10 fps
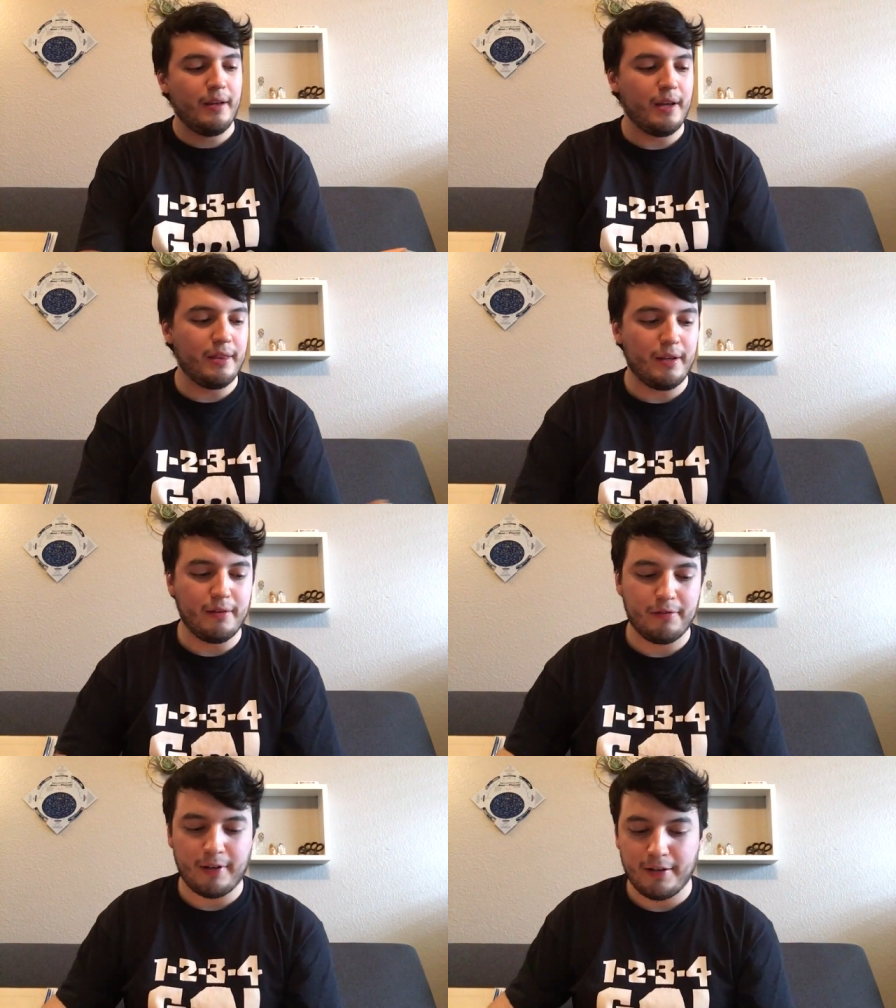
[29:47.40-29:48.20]
And
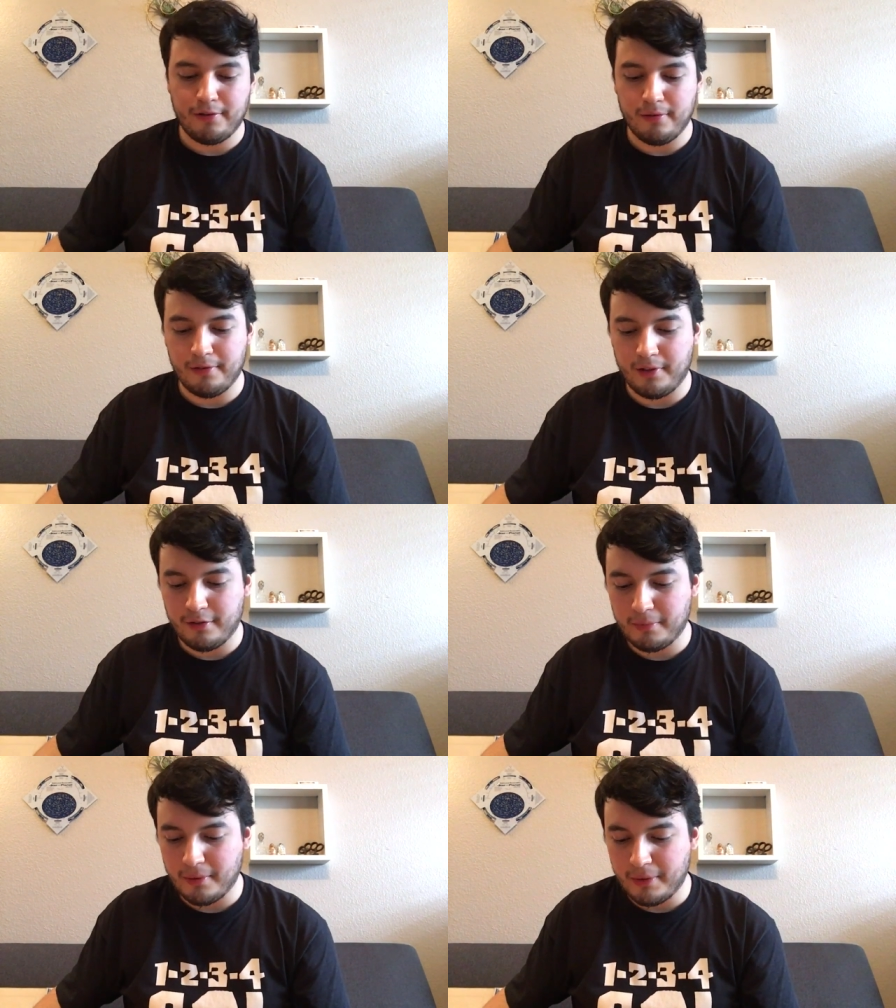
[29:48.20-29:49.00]
then side two is the
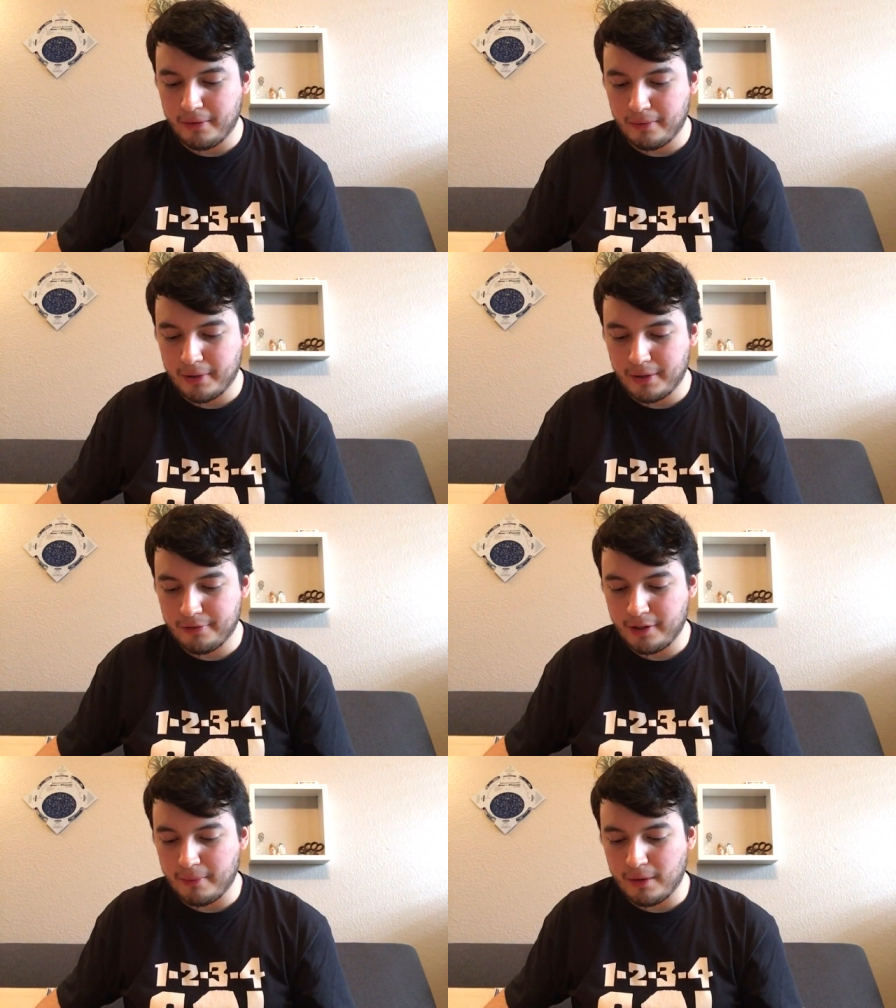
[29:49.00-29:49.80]
experimental one I
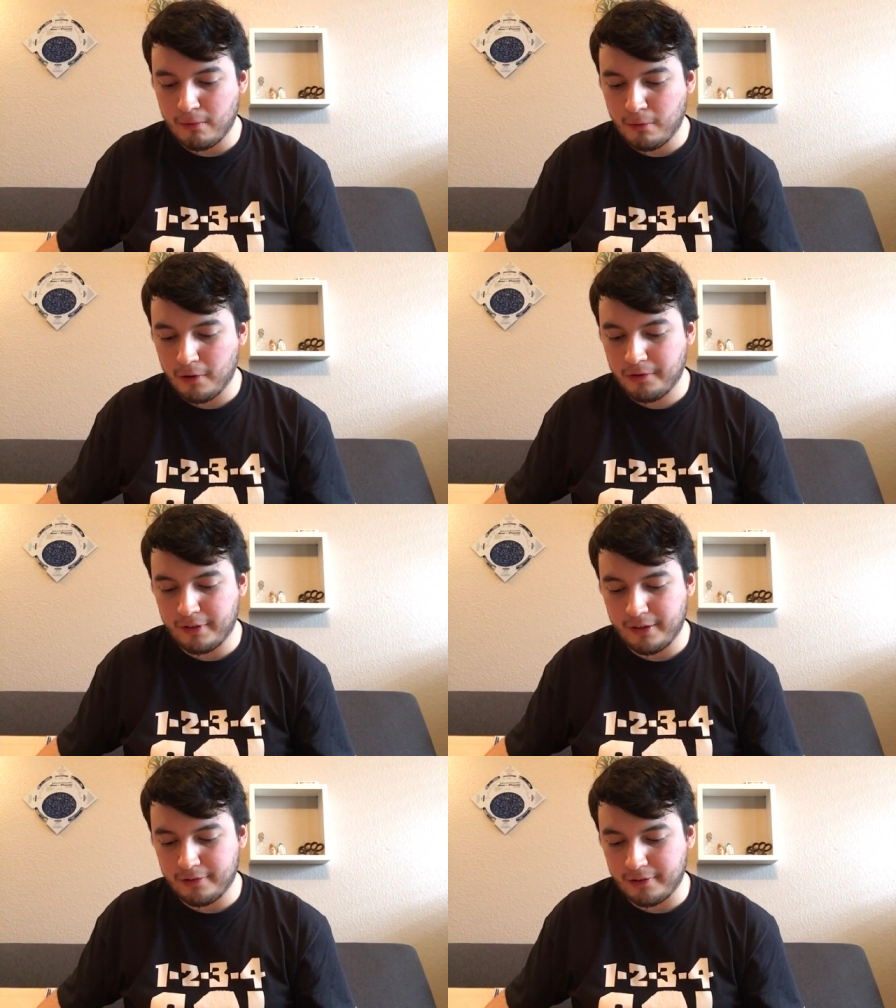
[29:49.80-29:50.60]
was talking about,
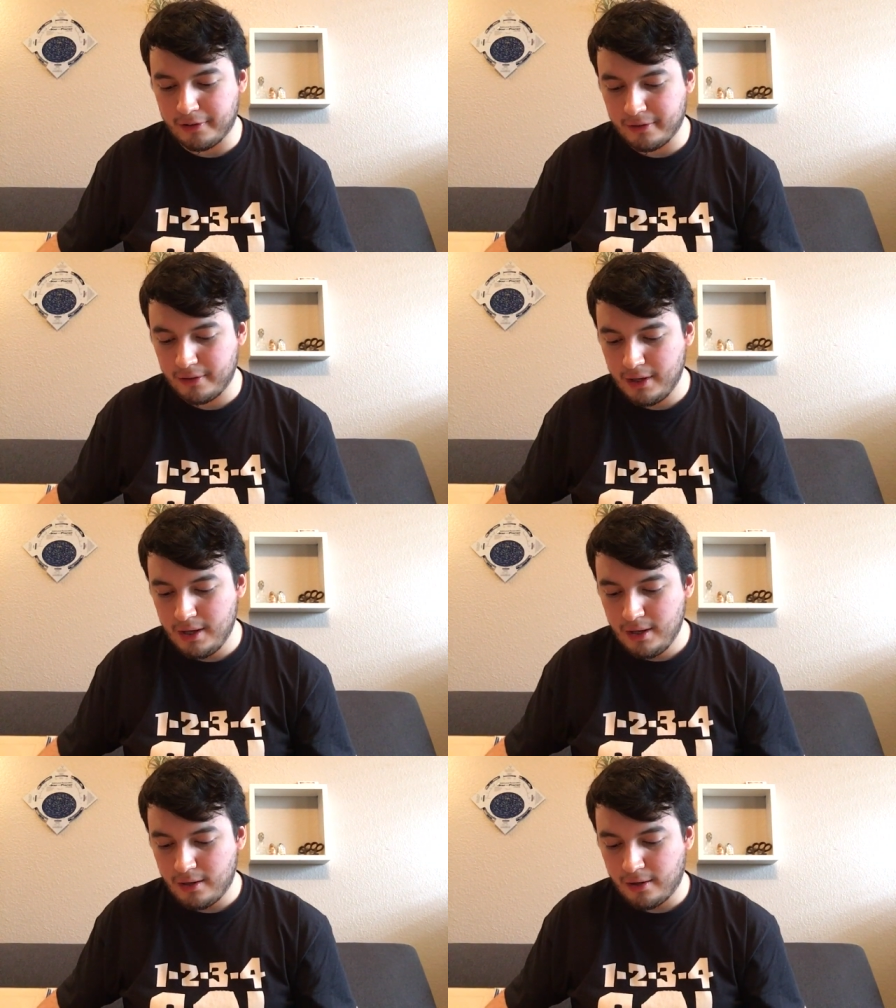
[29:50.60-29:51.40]
Warszawa,
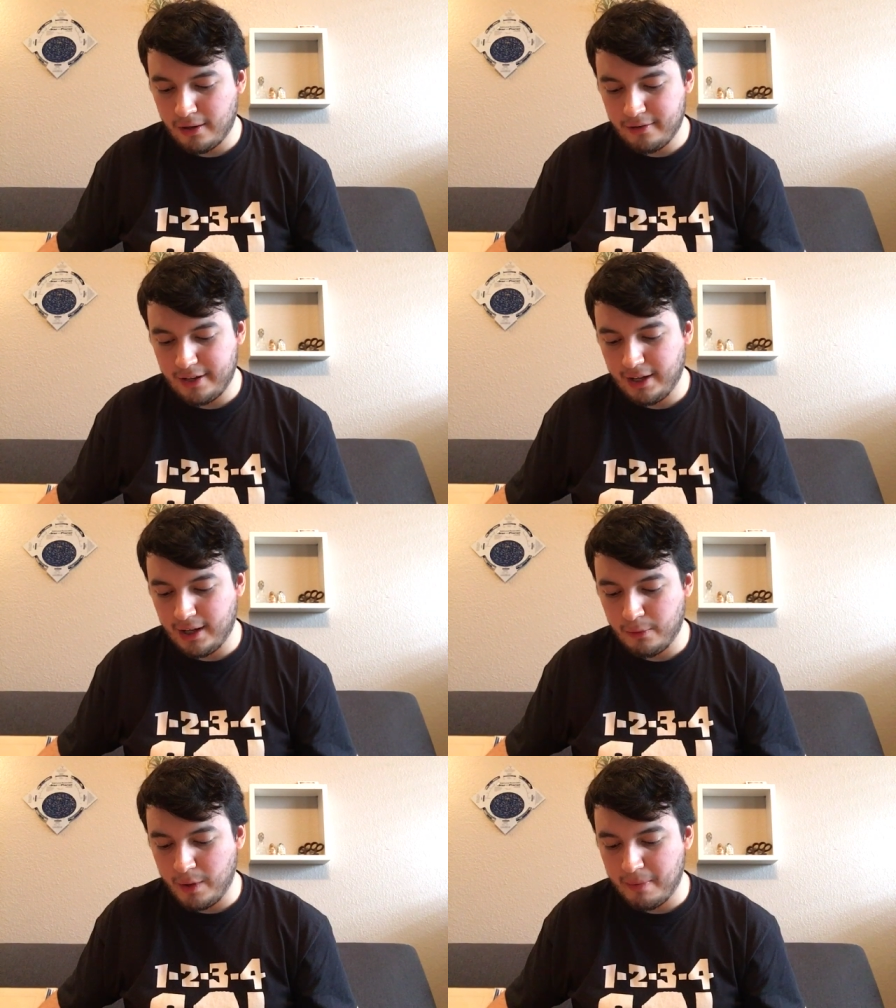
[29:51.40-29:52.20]
Art
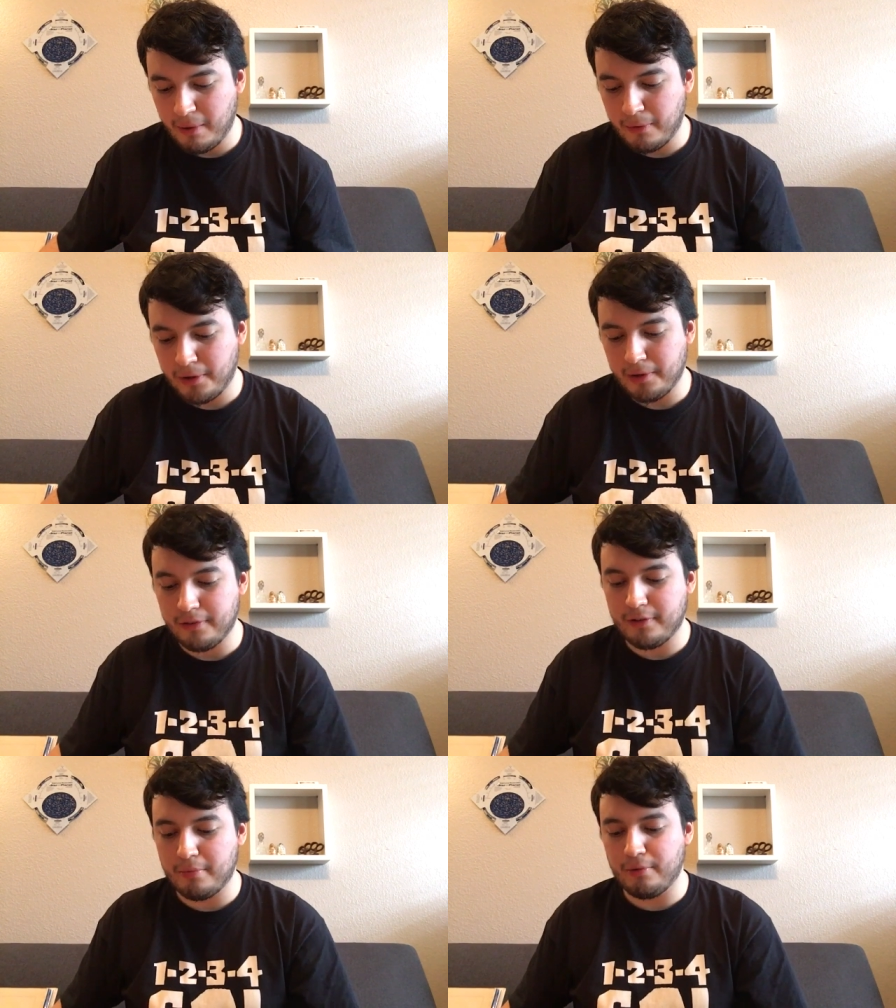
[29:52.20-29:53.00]
Decade, Weeping Wall,
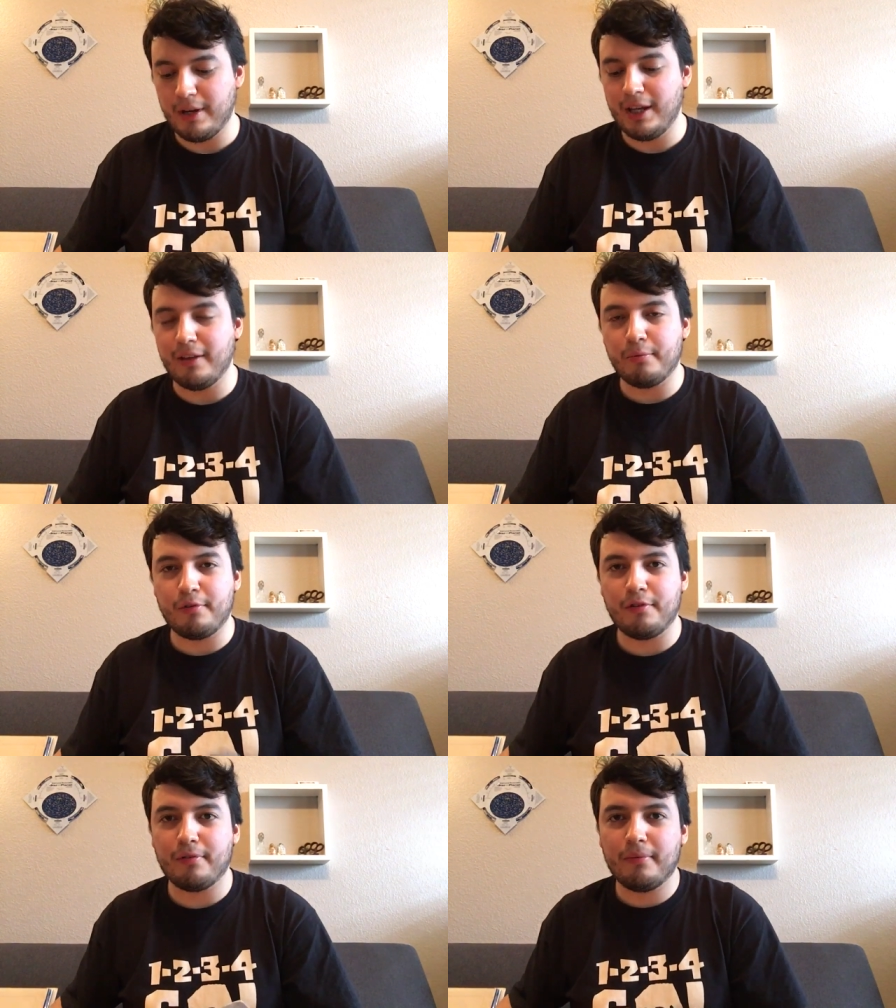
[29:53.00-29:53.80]
and Subterraneans,
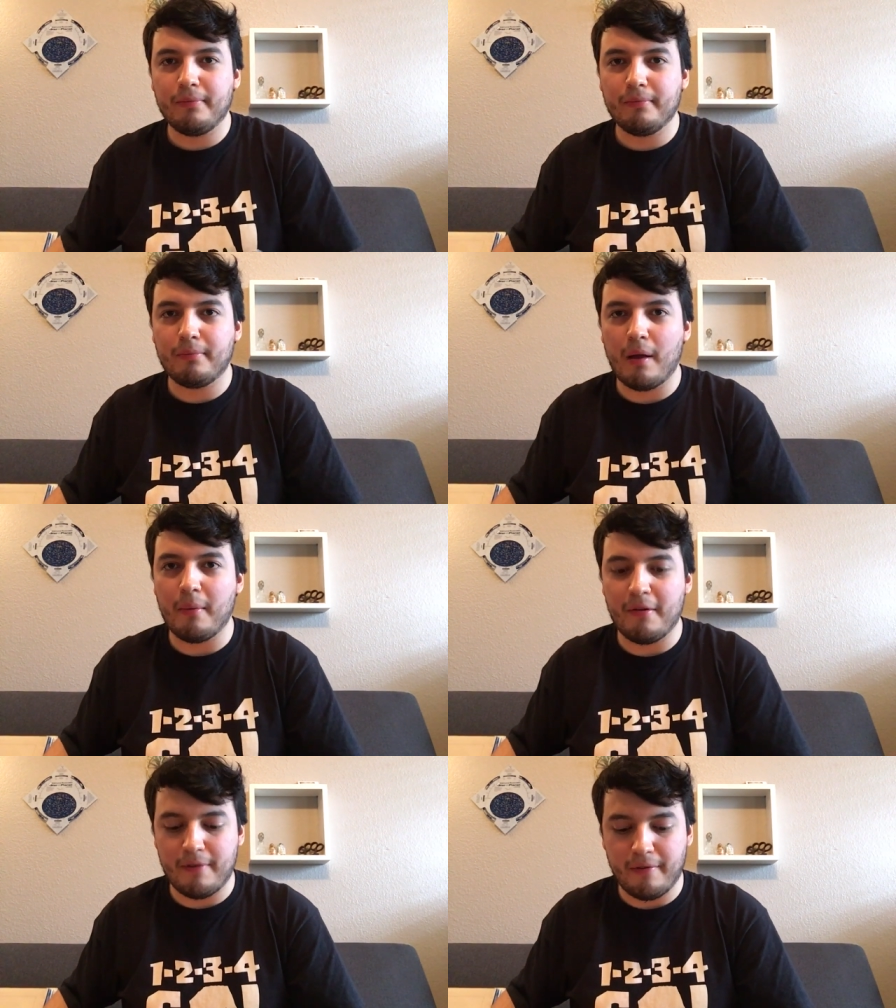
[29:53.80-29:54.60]
which is
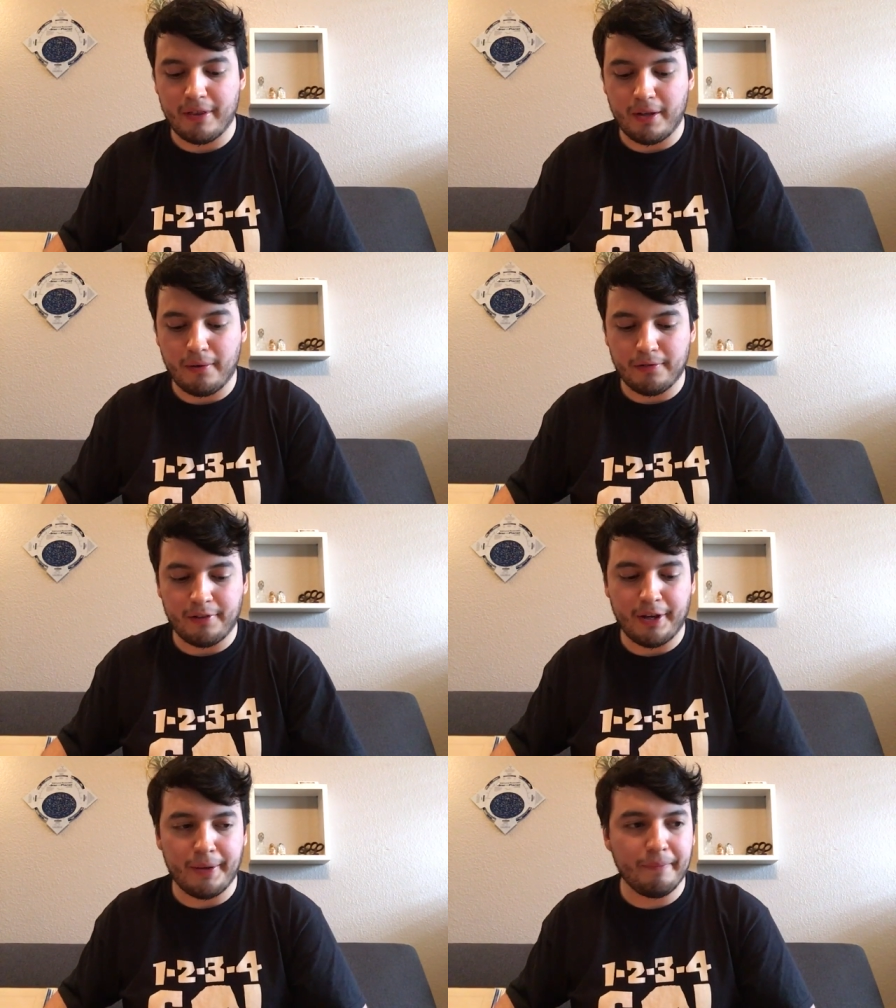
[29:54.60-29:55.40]
probably my favorite on that whole
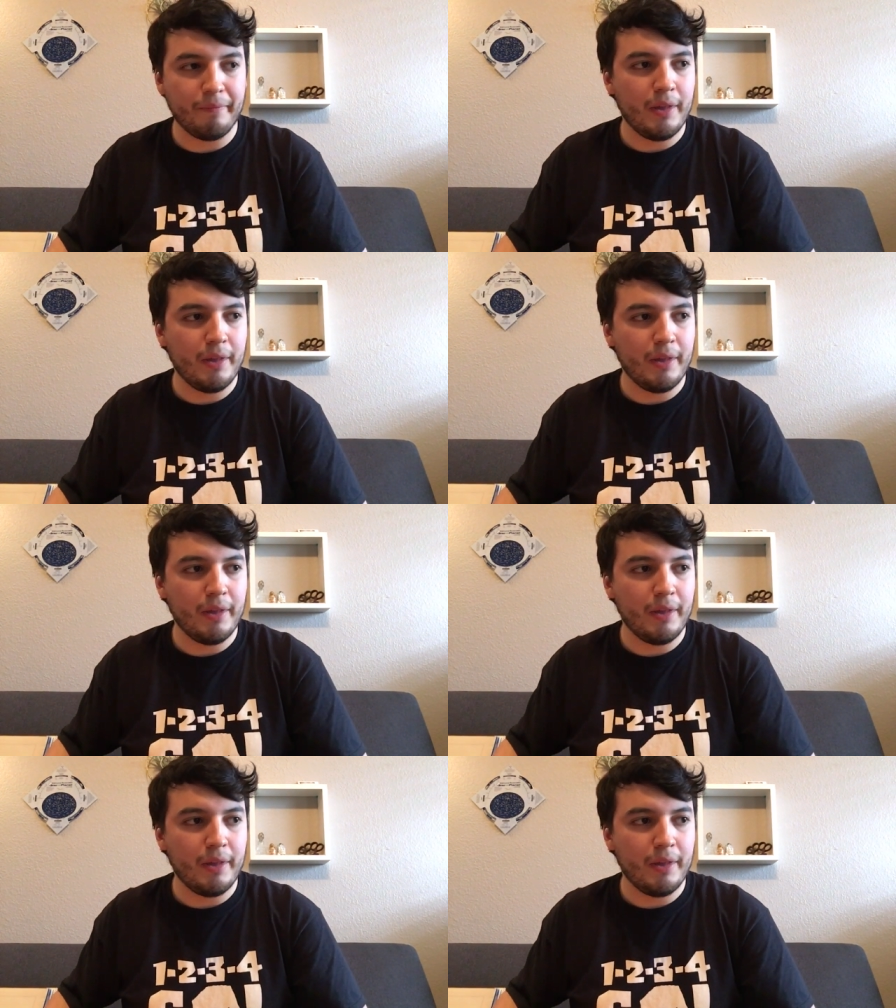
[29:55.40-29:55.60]
side.